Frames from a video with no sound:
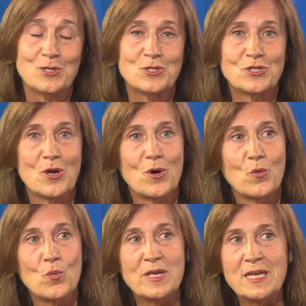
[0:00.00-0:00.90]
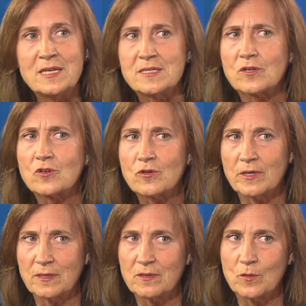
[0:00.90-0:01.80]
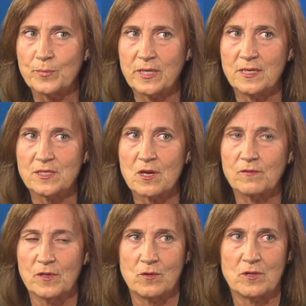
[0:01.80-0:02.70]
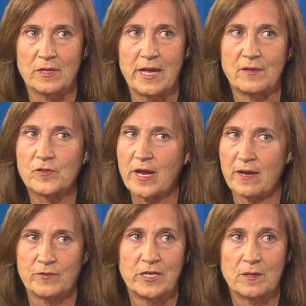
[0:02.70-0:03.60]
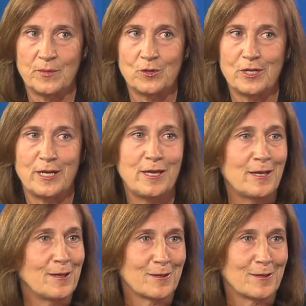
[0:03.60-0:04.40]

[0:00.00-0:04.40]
So it is a critical piece of local aid for every community